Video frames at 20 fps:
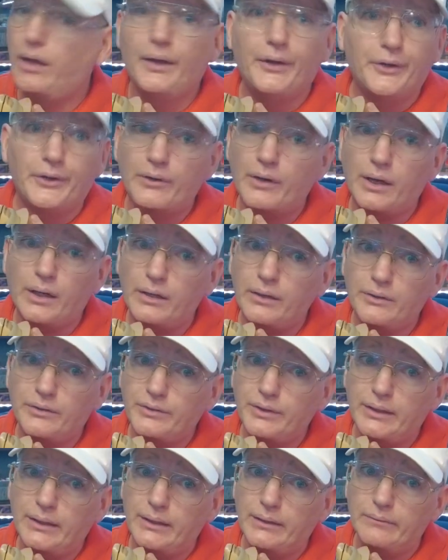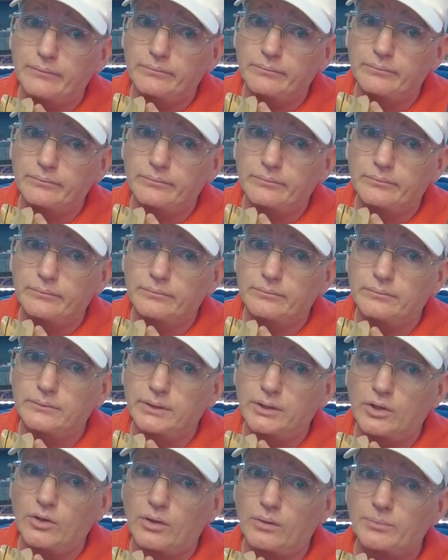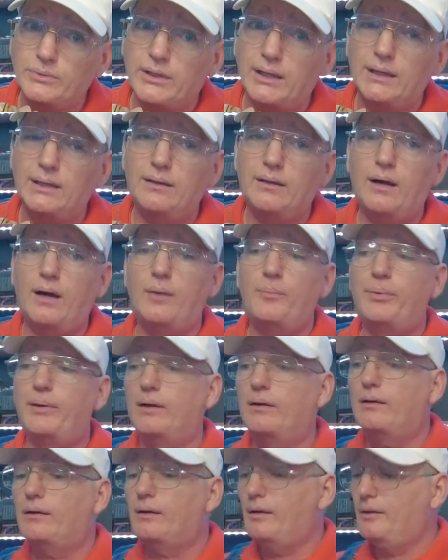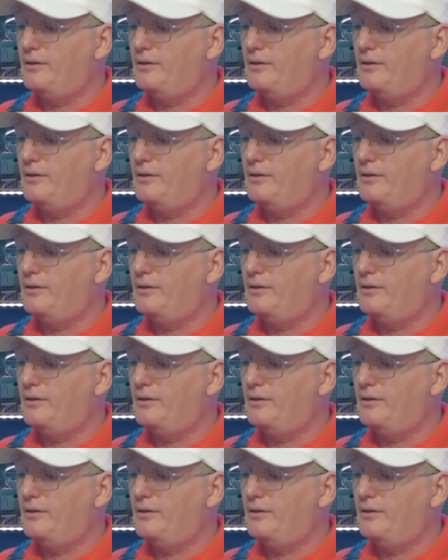not going to see it. You know what I'm saying? Up here on